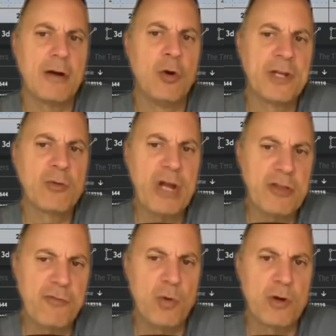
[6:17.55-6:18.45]
Opening
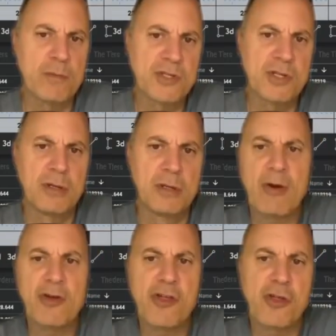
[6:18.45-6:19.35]
range forms,
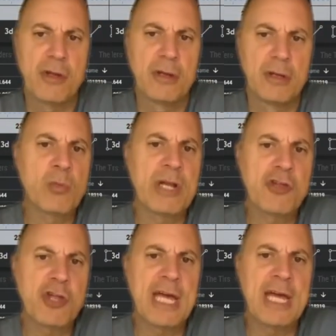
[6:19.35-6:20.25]
bearish opening
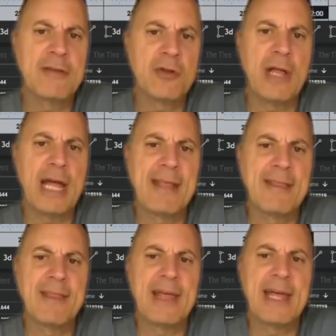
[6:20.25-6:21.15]
range candle,
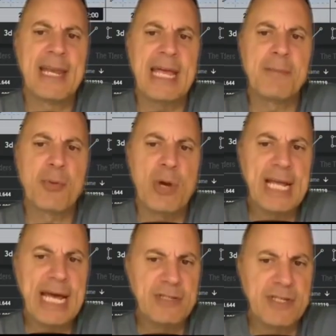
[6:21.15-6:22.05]
and then a
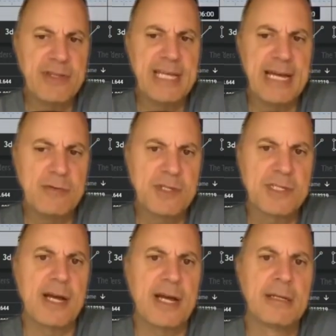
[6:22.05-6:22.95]
breakout to the
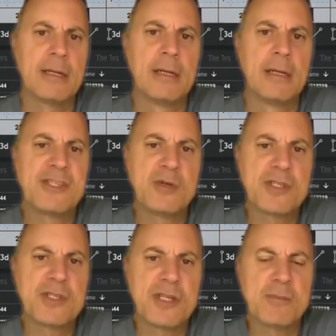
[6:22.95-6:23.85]
downside into
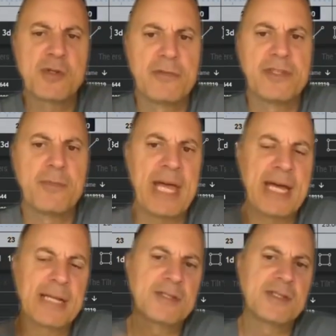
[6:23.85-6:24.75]
some sort of
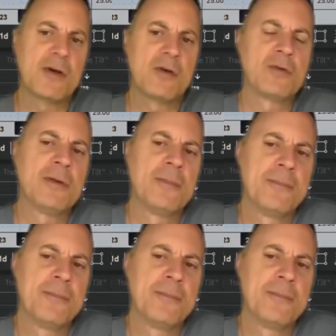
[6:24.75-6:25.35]
demand zone.